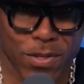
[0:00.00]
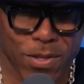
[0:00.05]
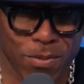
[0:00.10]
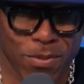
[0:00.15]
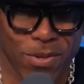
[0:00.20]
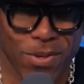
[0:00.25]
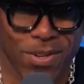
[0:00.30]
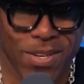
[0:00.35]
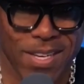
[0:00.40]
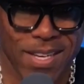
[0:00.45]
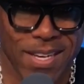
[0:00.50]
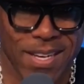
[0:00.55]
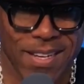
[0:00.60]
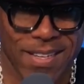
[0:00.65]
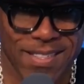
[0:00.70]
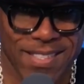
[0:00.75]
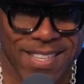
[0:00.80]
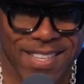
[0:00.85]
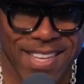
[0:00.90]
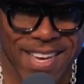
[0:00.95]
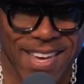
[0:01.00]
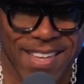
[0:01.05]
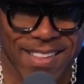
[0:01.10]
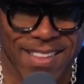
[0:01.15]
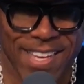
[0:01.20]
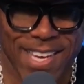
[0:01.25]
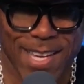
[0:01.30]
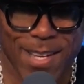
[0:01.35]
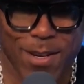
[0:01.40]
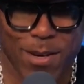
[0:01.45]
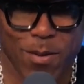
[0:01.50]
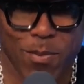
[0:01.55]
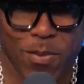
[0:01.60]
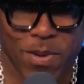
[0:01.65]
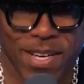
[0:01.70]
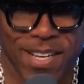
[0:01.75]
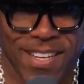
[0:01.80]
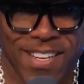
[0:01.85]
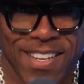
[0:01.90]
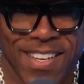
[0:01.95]
and we'll get to that later,
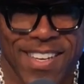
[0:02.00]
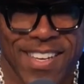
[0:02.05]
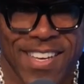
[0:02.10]
but